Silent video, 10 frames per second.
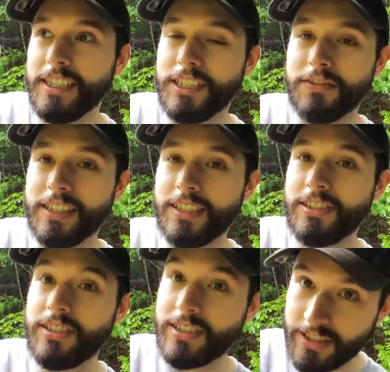this is
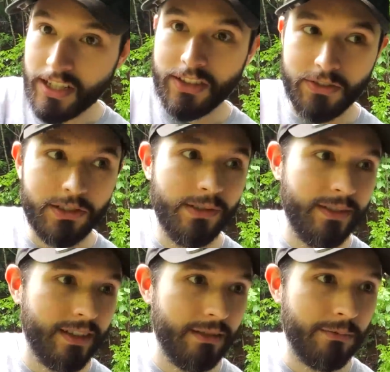successful,
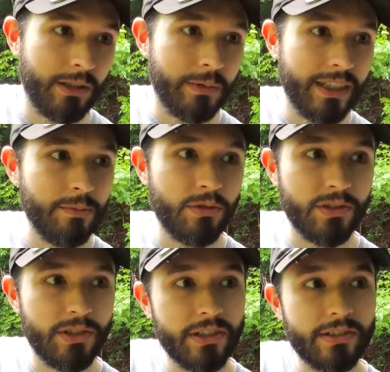whether we need more
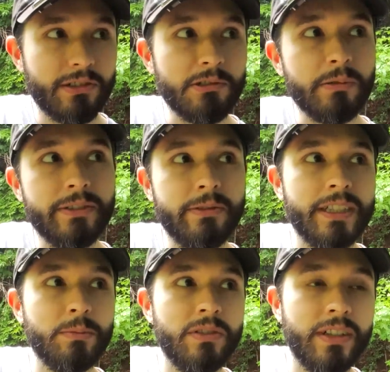dirt or if we
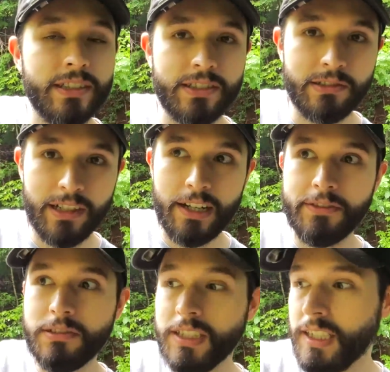can move on to
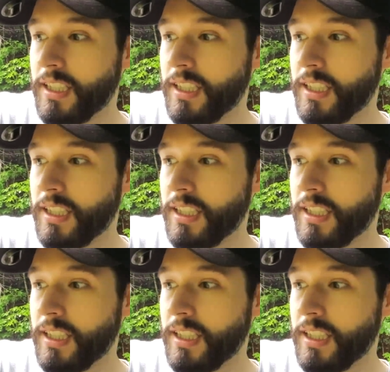gravel.